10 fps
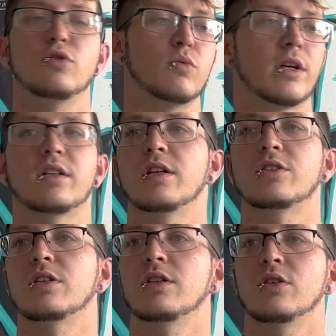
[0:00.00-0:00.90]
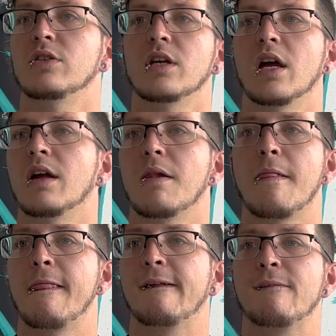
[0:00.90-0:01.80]
you I mean, work there, leads, yeah, it's the
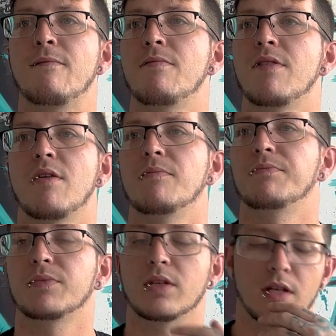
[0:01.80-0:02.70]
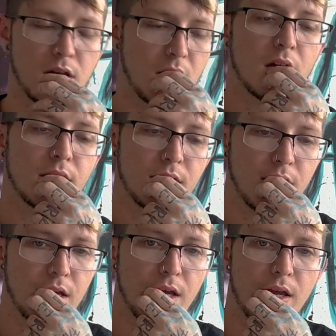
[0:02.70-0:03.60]
same thing with like real estate. Like if you
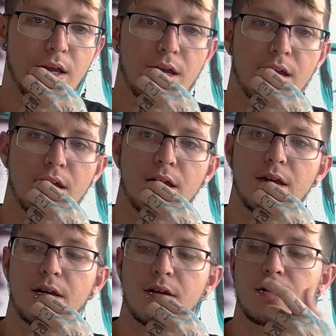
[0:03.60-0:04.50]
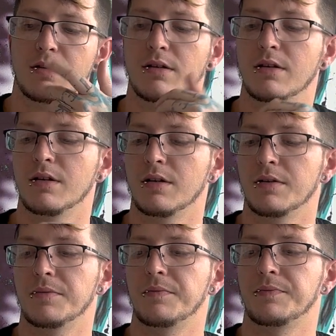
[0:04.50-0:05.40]
work for a brokerage, like yeah, they're
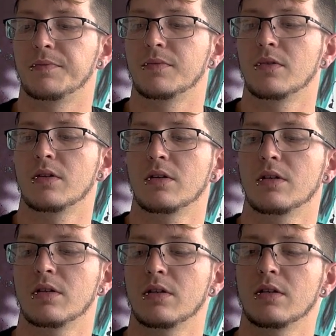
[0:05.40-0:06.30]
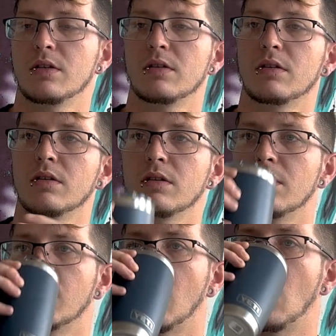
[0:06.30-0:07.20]
gonna help with marketing to sell the homes and
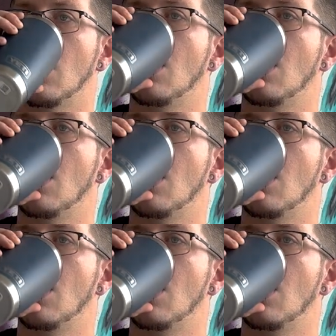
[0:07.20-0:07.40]
stuff, but